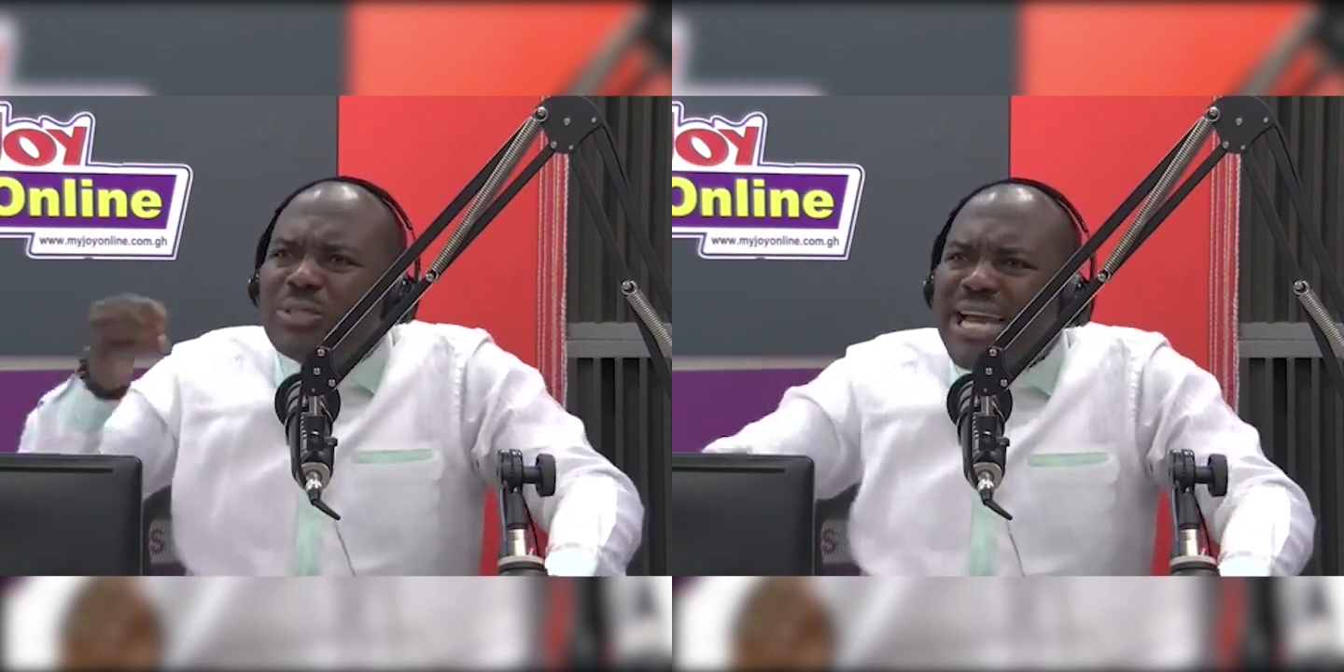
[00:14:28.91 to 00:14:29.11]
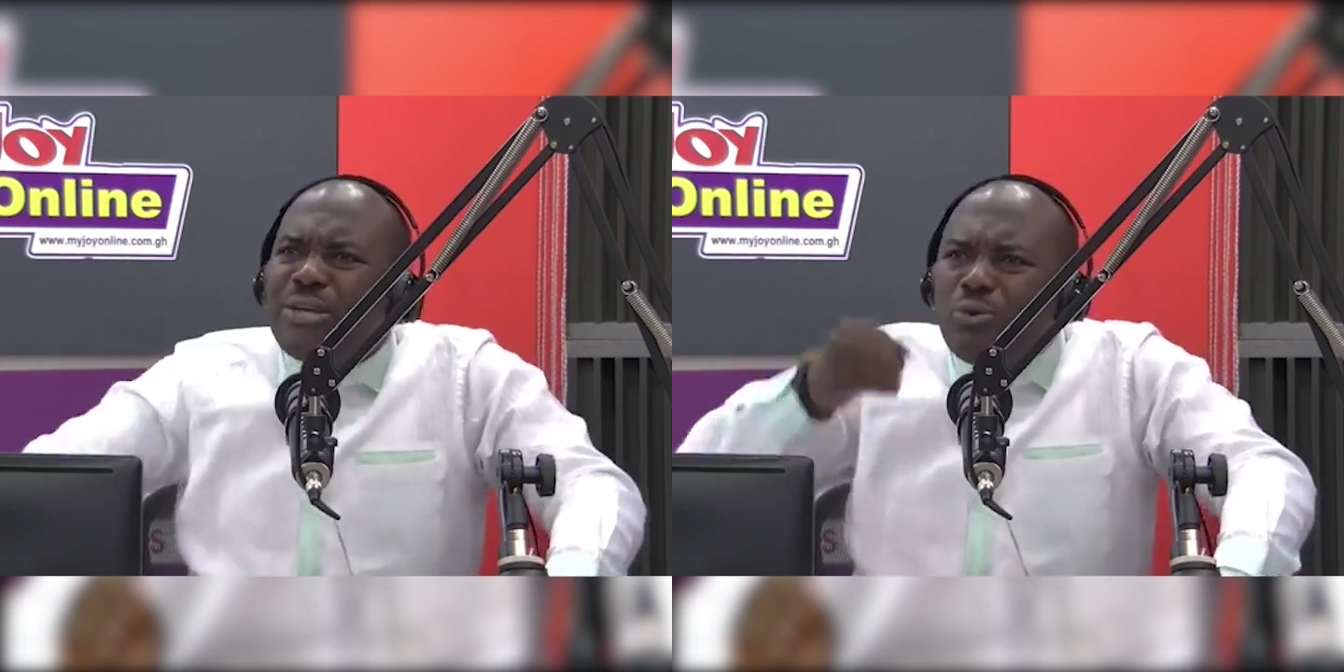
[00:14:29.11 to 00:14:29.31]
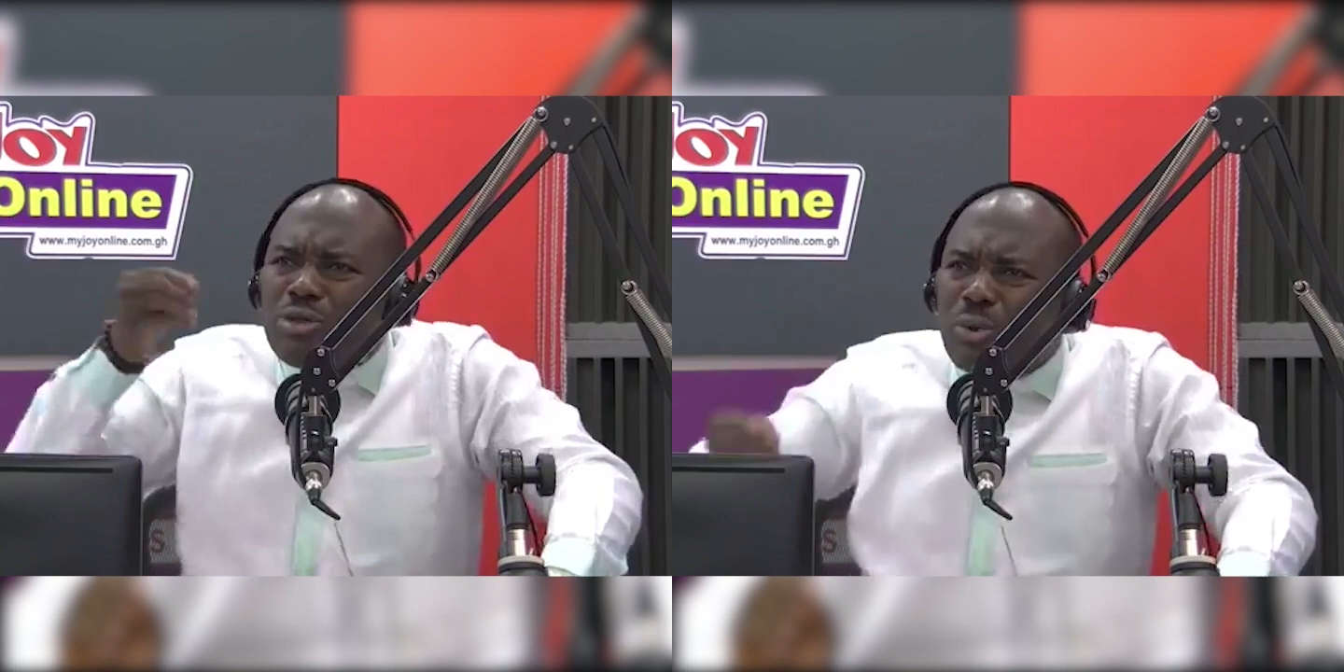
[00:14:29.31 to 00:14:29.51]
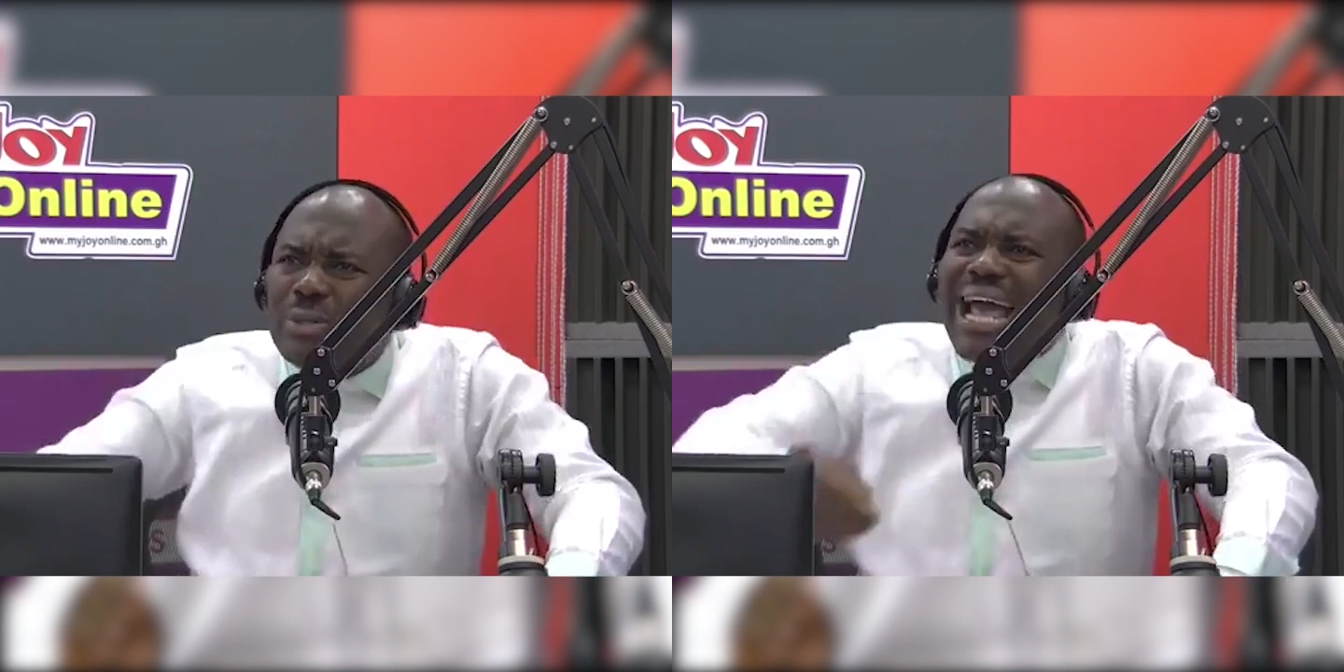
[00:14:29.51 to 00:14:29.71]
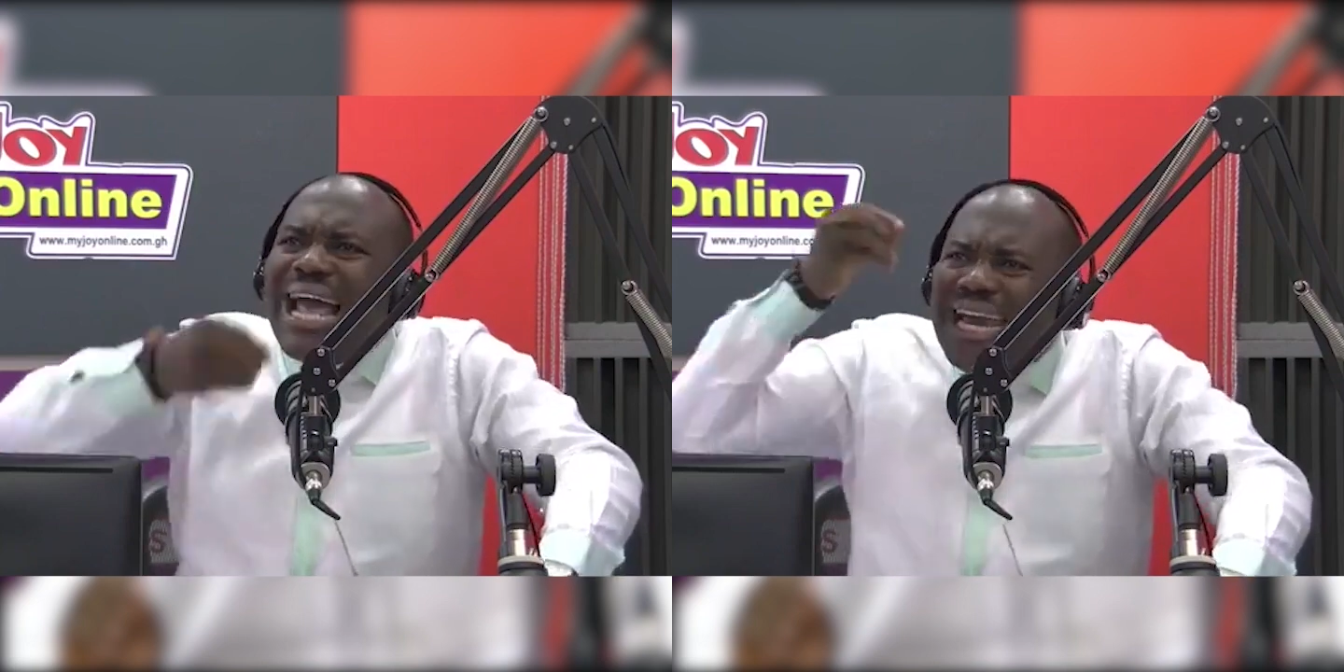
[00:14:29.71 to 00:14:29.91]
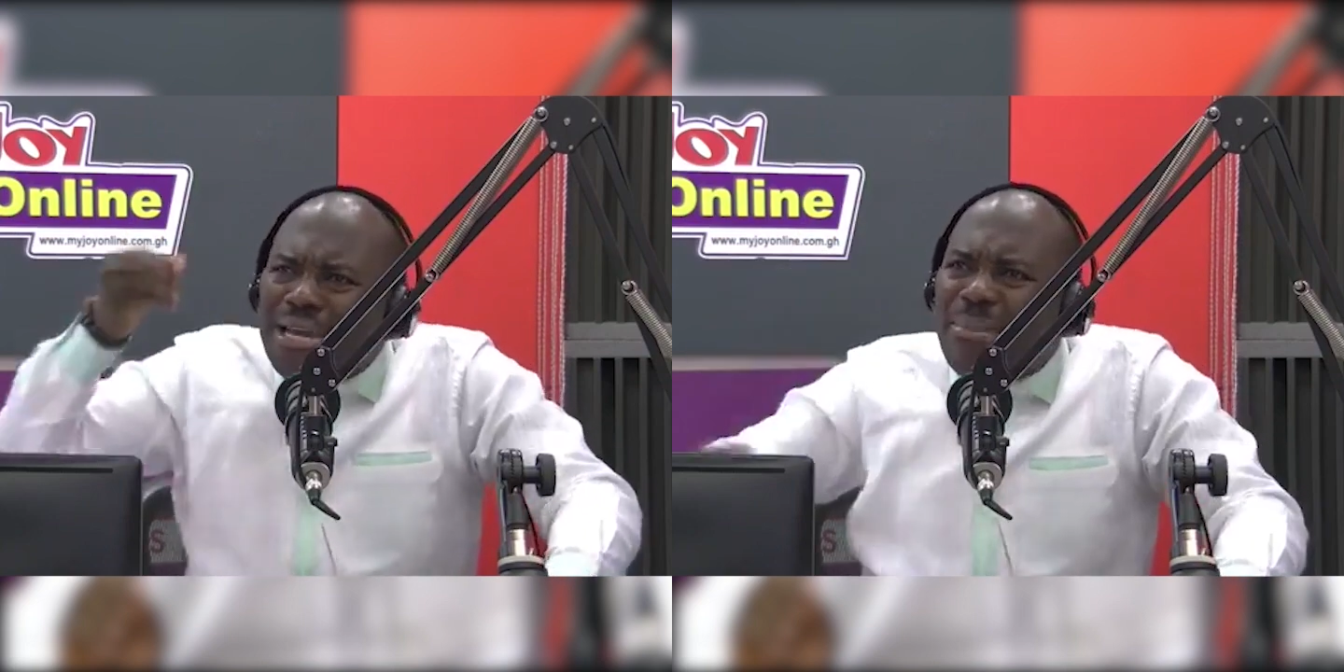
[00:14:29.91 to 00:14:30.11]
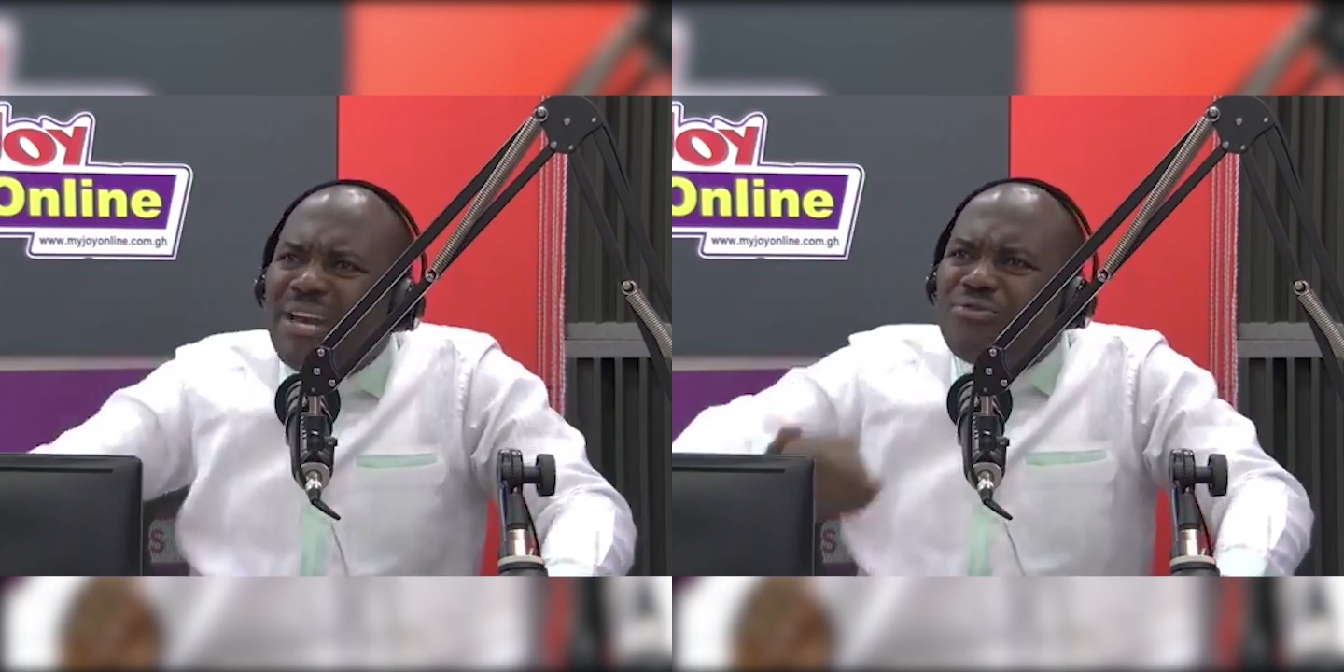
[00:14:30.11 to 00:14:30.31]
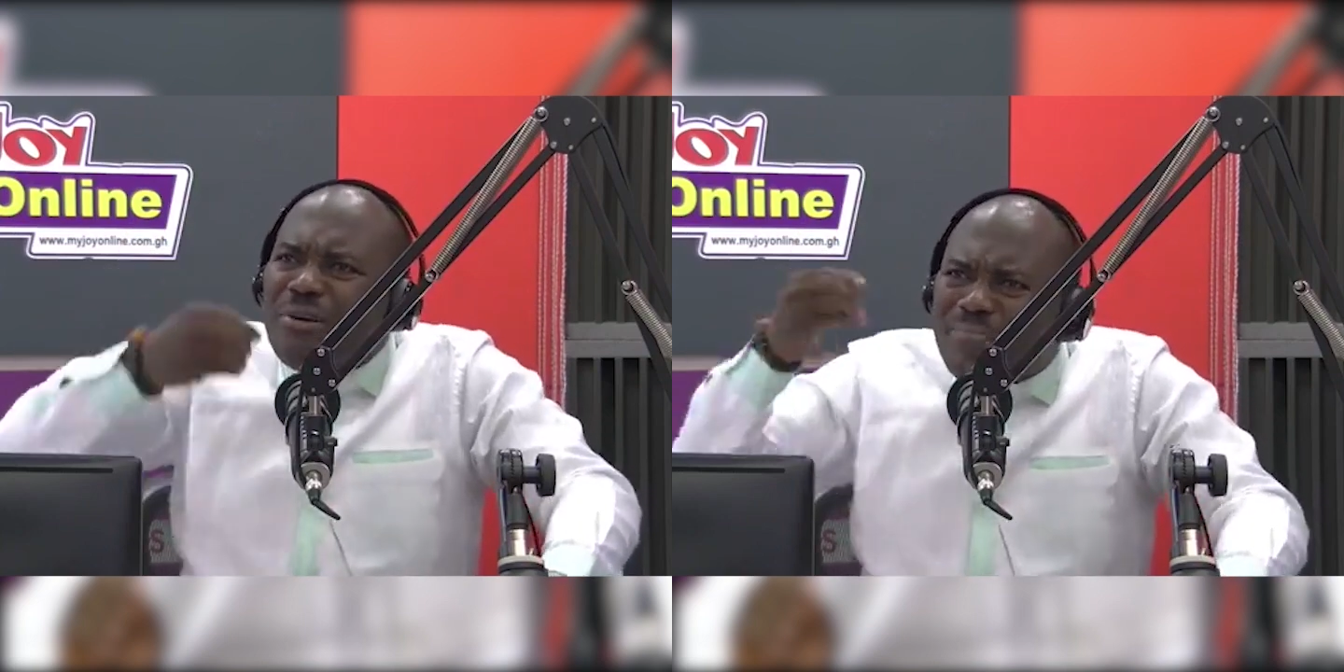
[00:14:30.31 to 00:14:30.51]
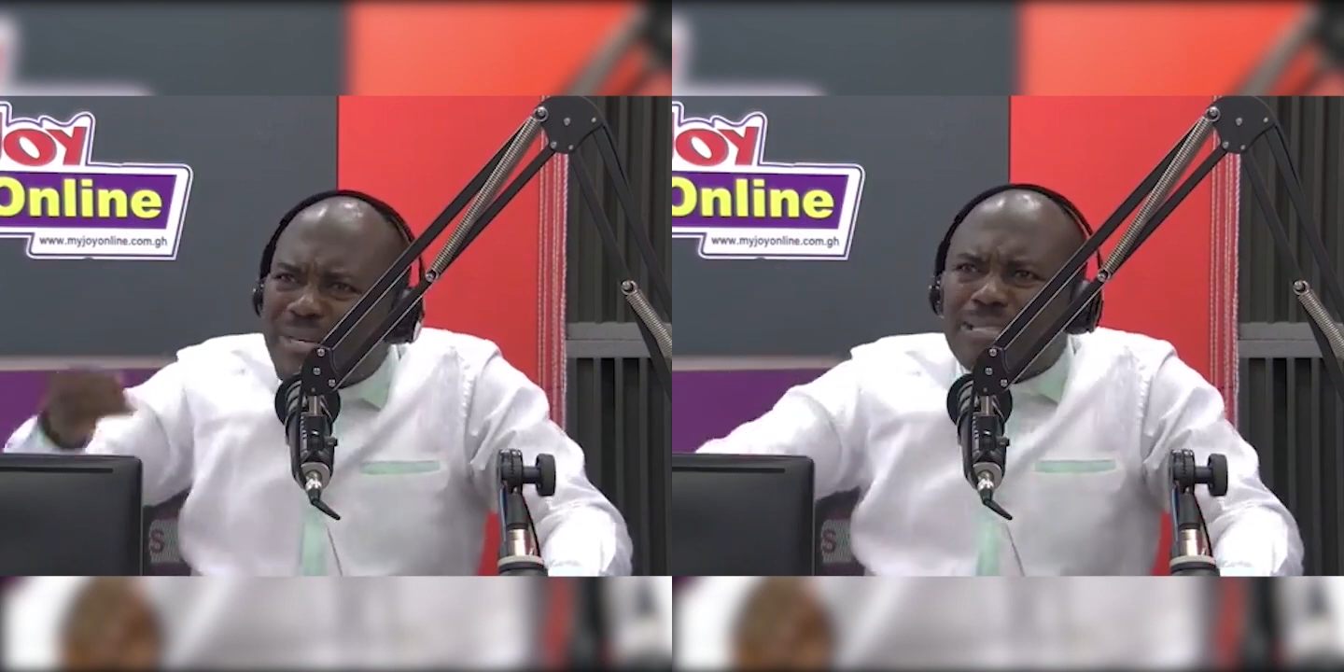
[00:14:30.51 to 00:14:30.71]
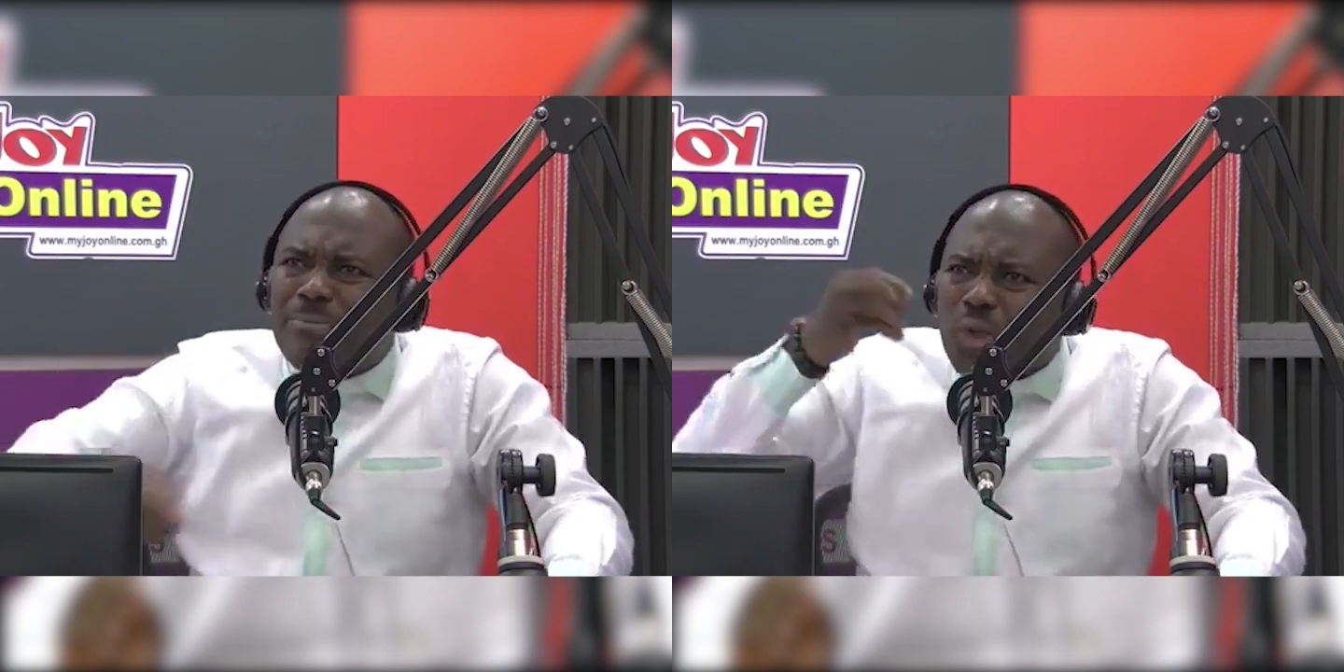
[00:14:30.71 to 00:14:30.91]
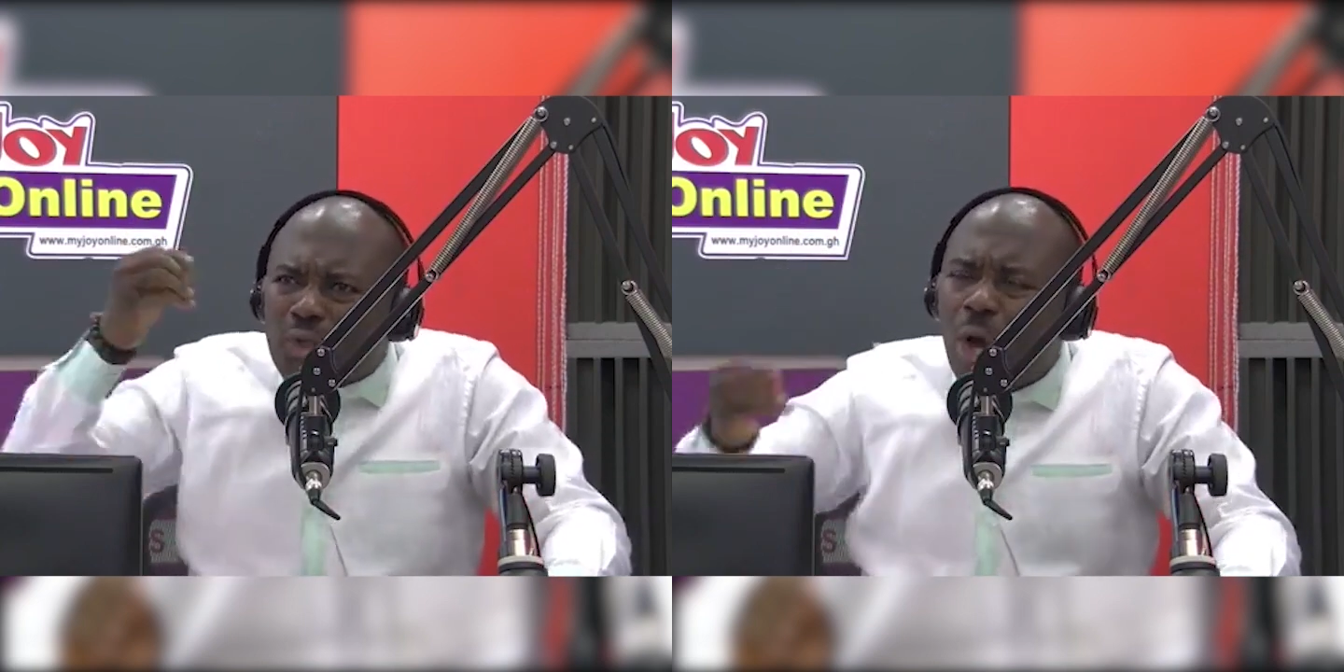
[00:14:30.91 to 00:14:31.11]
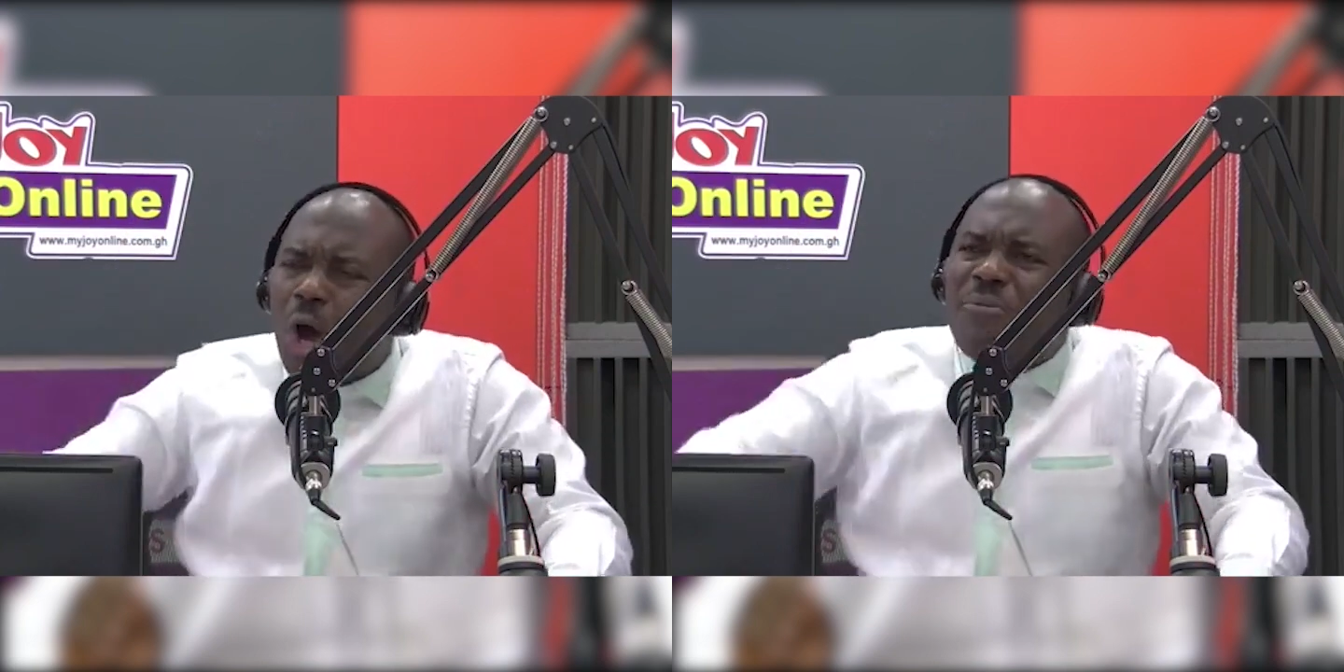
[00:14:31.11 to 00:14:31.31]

take you through the elementary principles